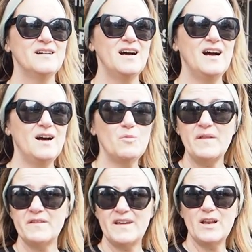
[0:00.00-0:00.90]
Uh,
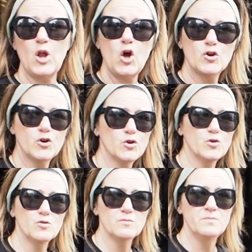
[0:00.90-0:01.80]
whether they're
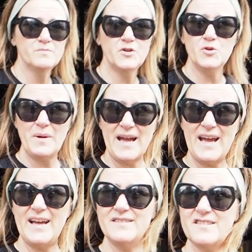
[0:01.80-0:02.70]
local, new
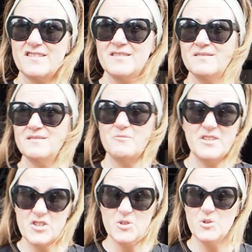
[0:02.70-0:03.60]
bands,
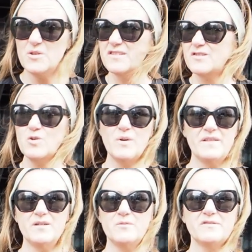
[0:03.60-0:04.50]
originals, or
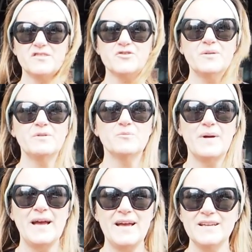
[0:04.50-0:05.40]
whether it was a tribute
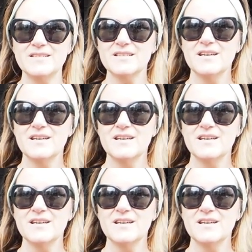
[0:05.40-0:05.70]
band,